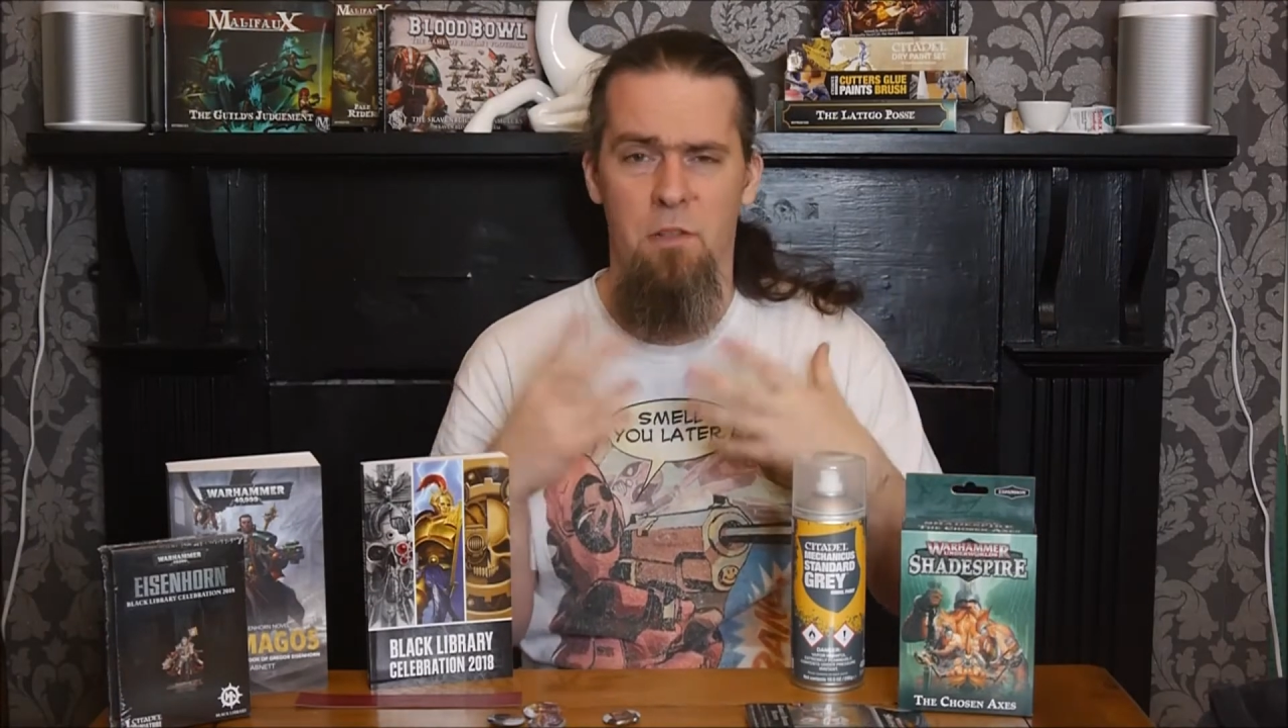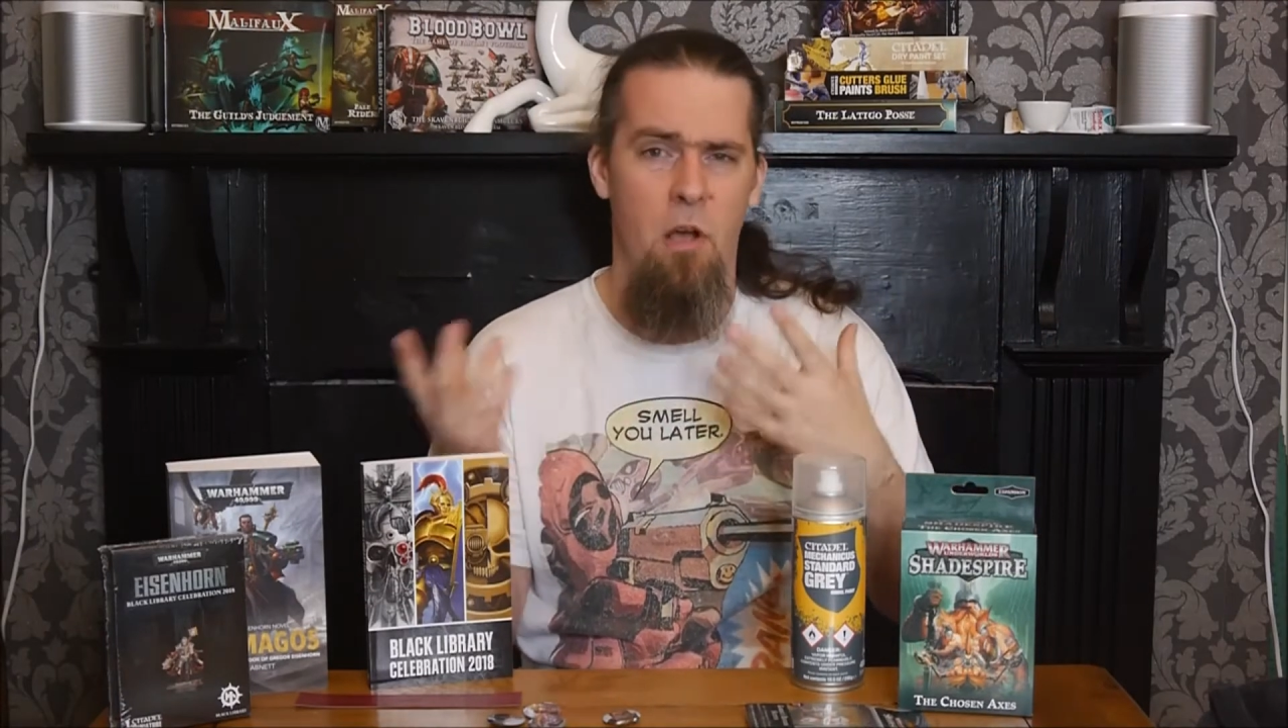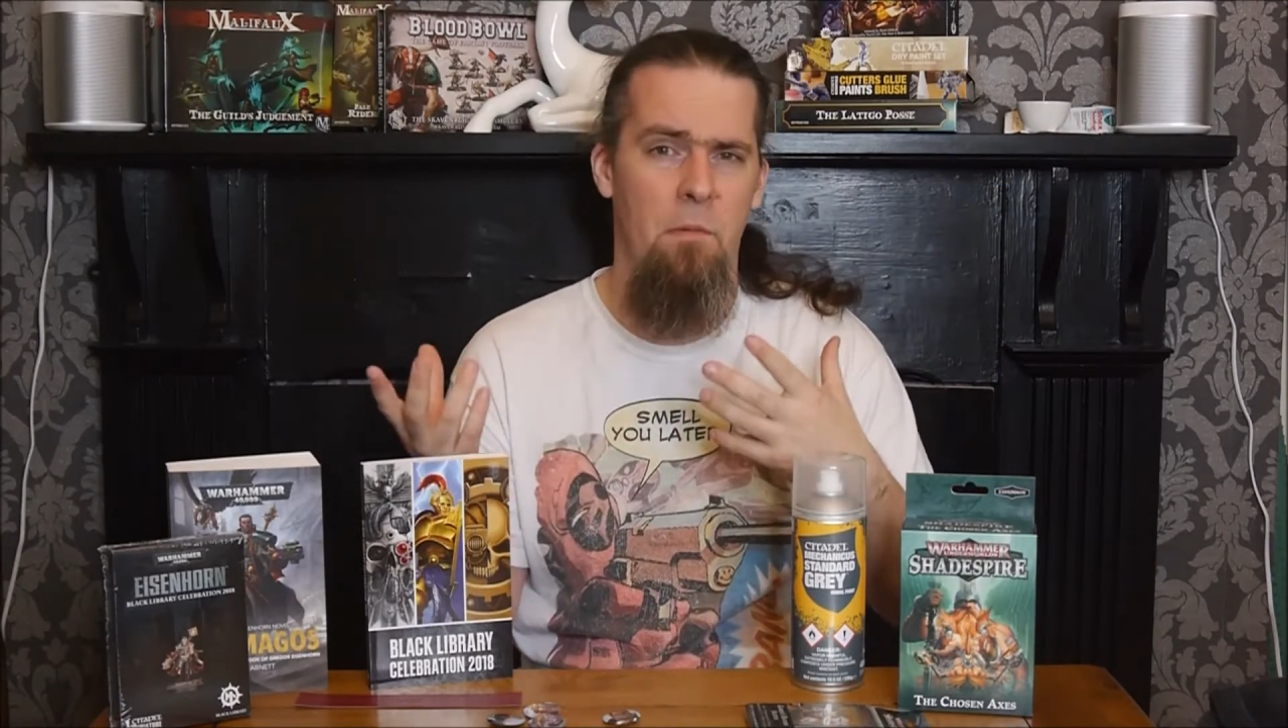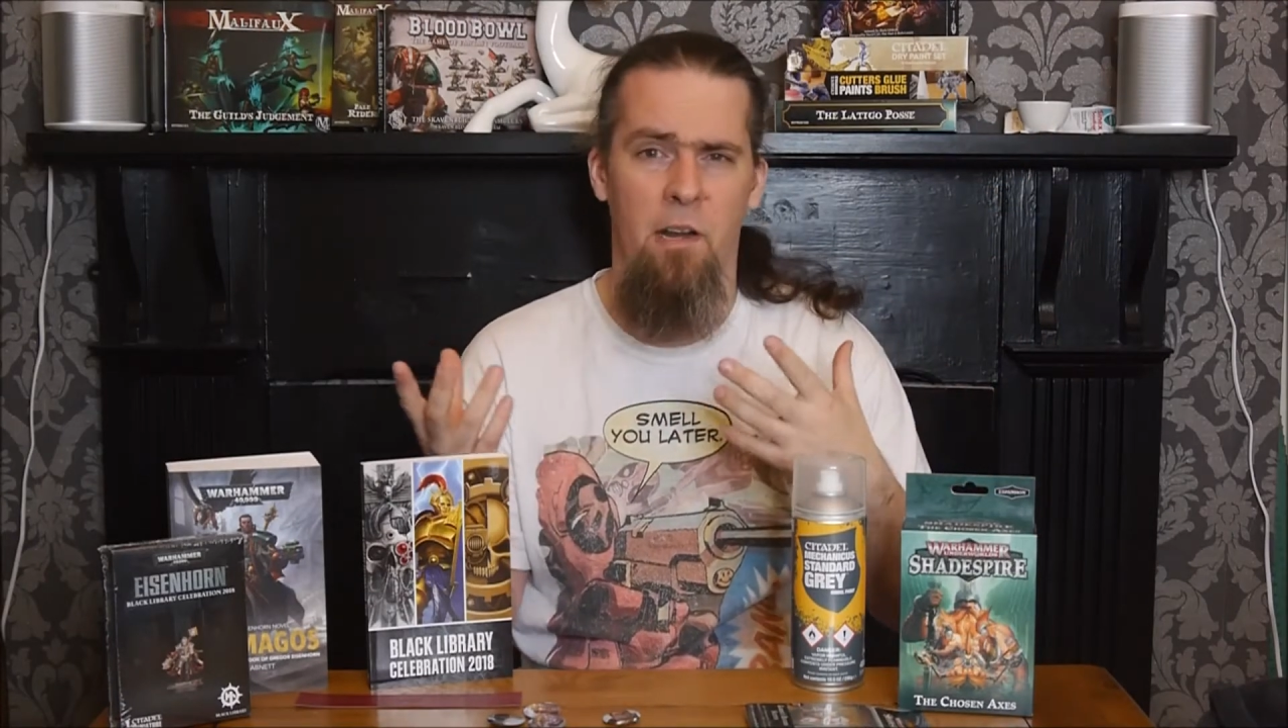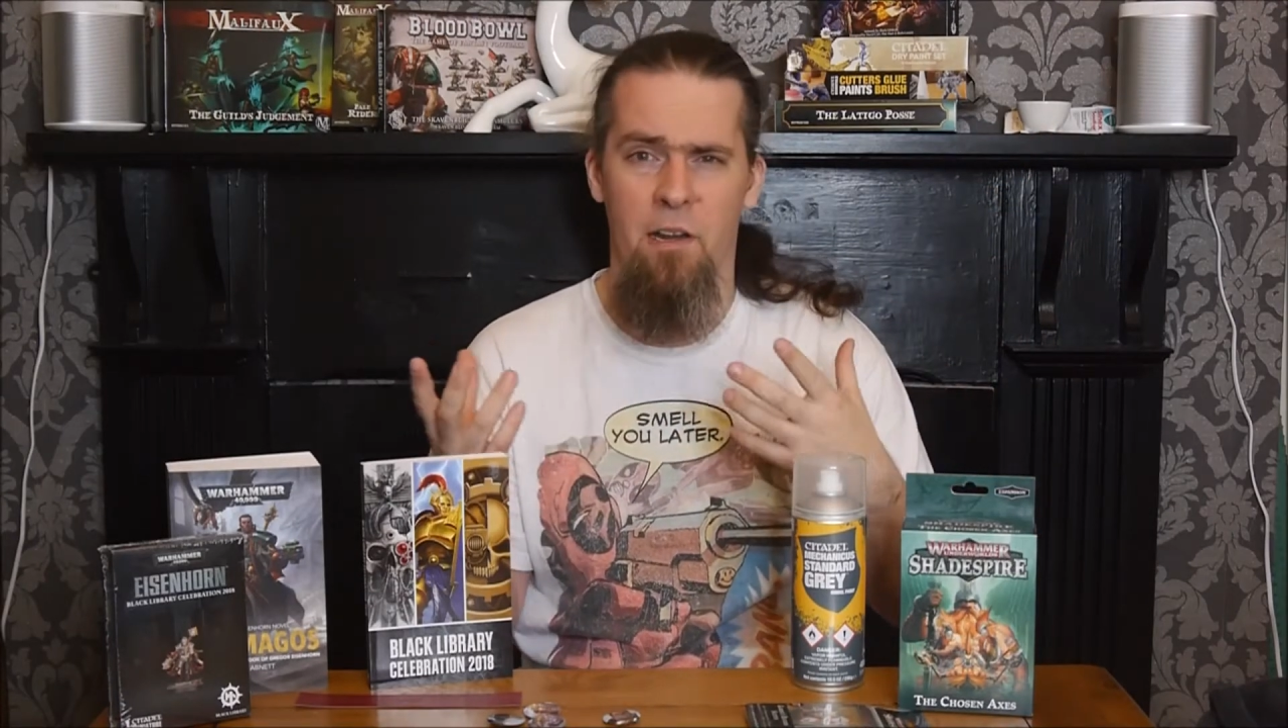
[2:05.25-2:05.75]

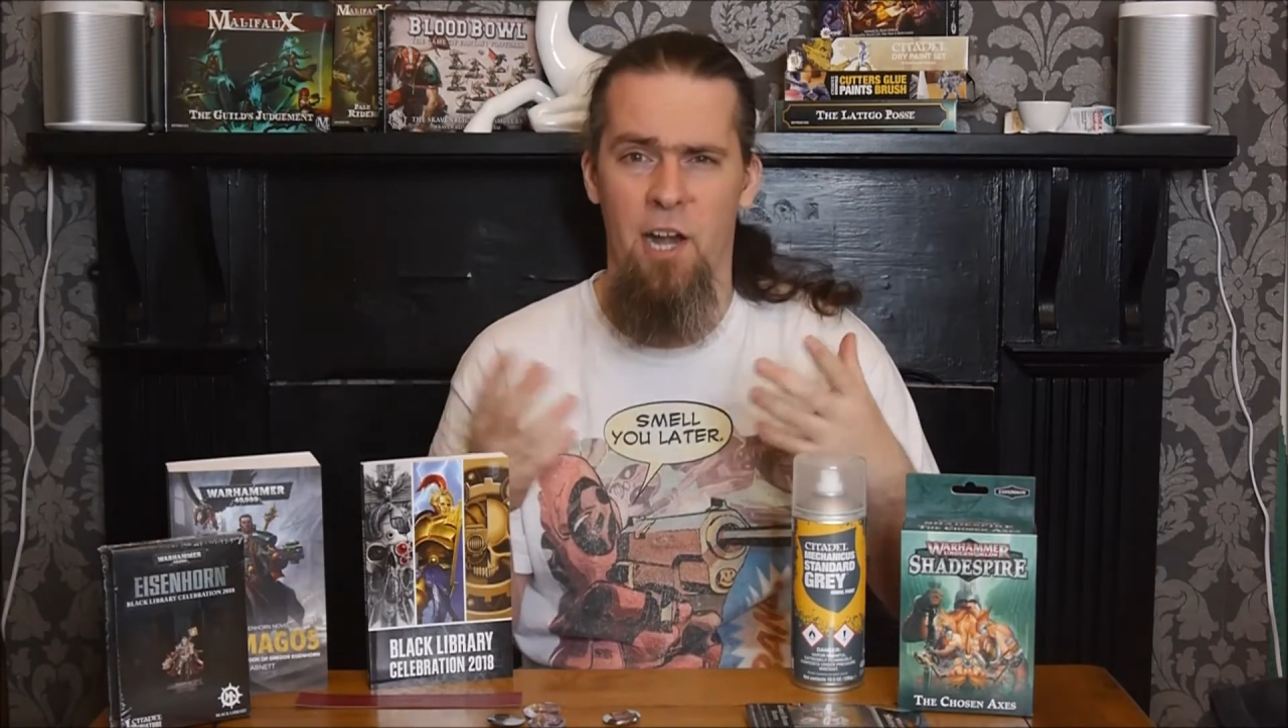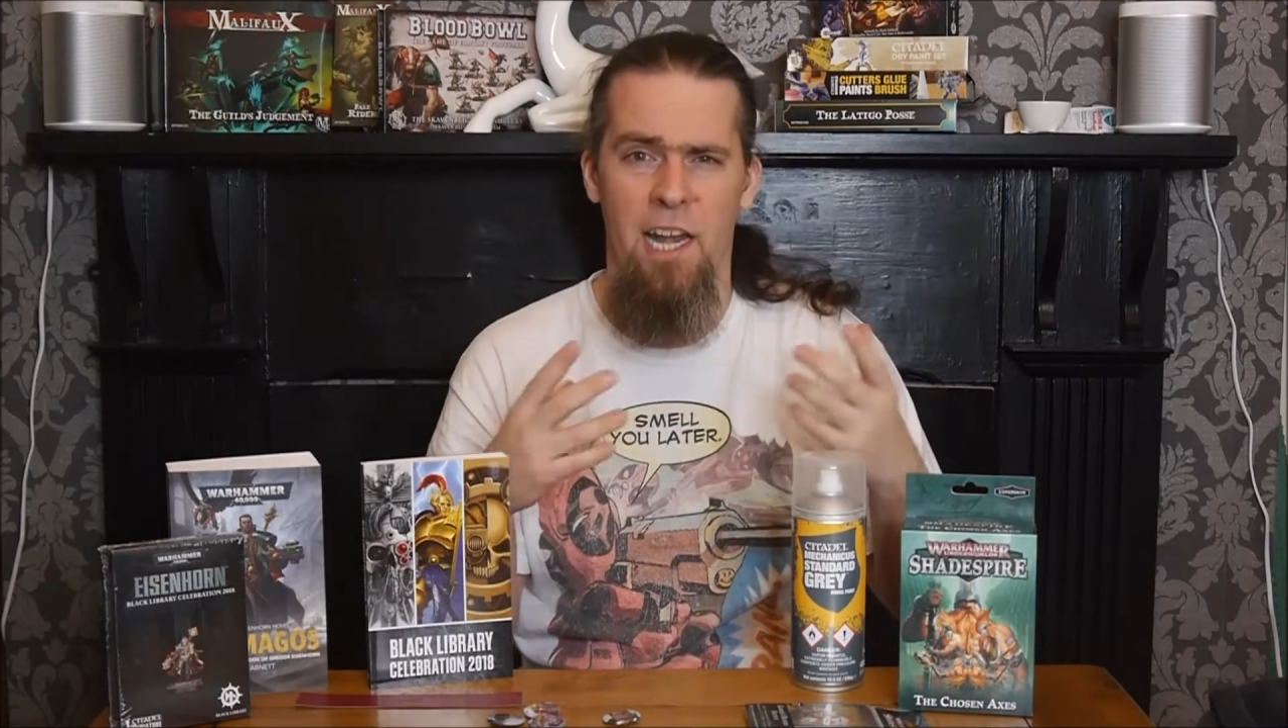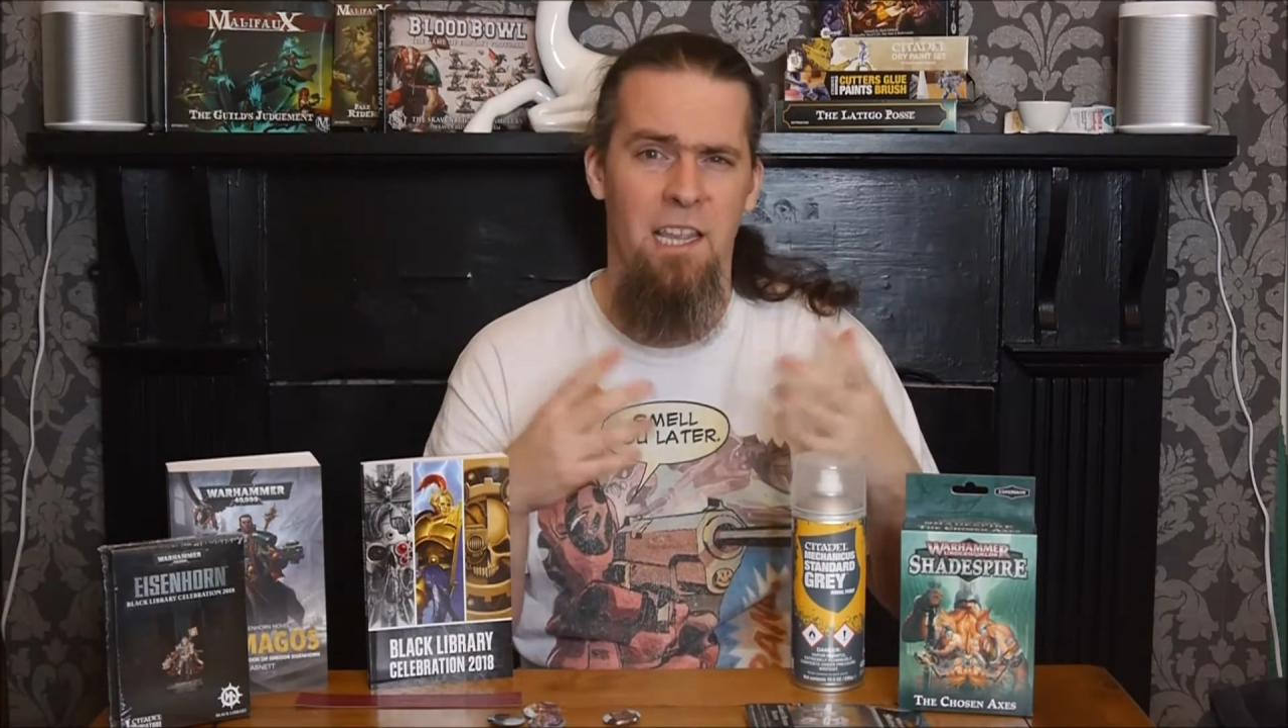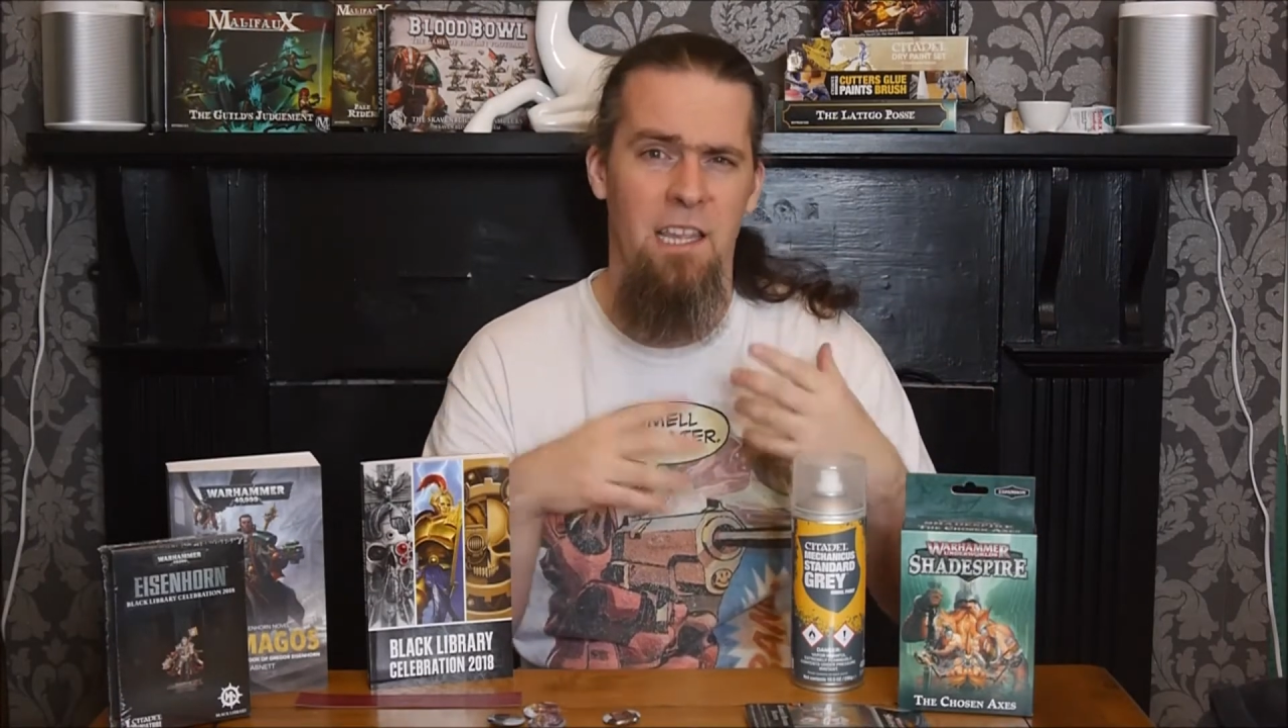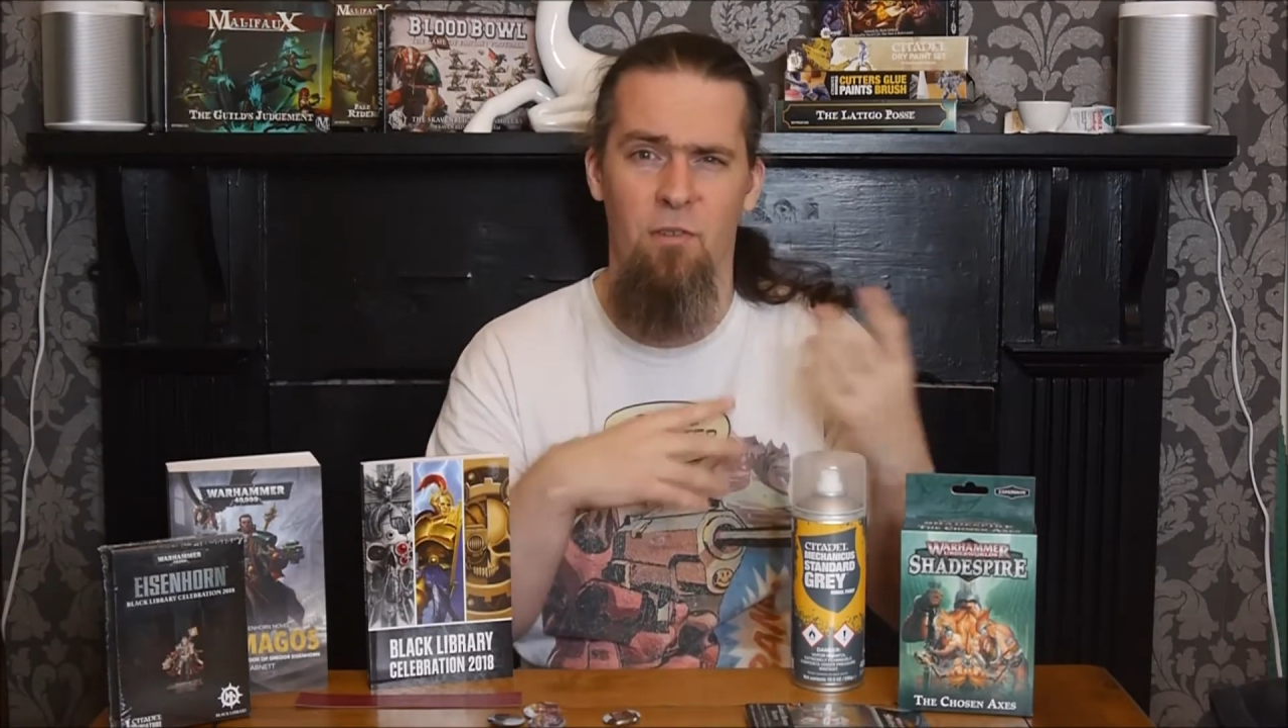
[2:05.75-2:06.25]
comment on
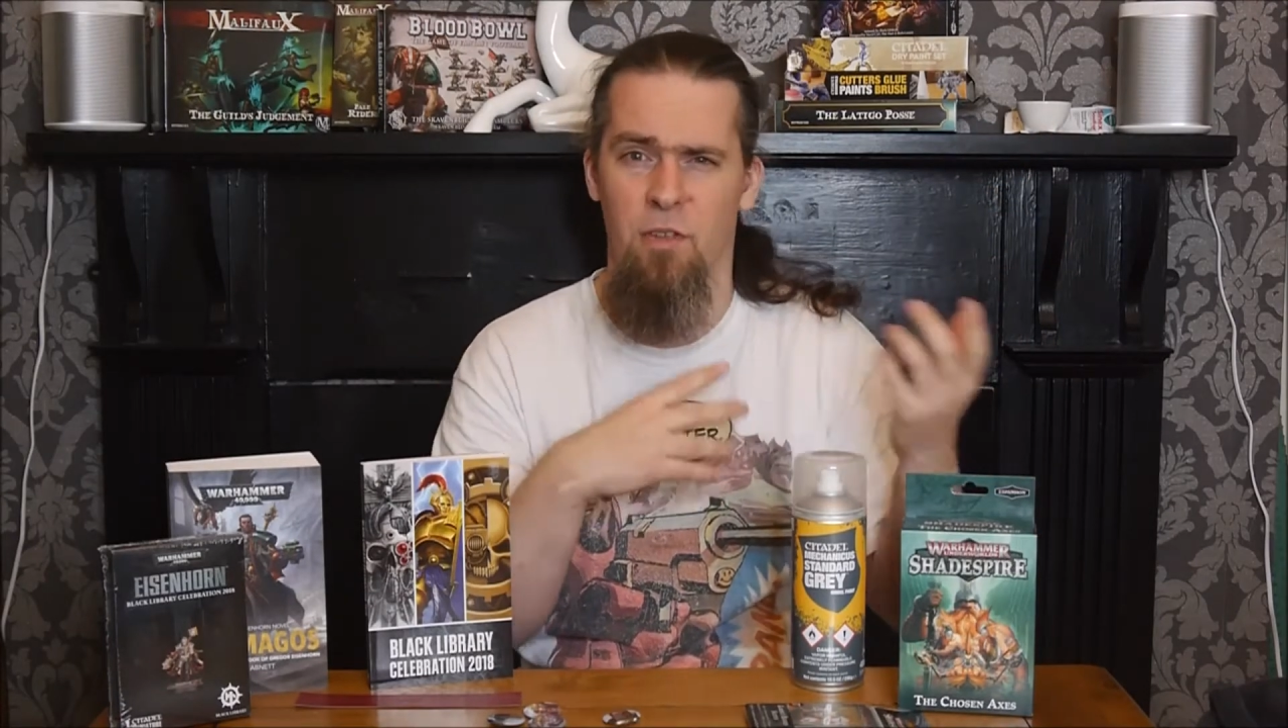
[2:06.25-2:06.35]
anything,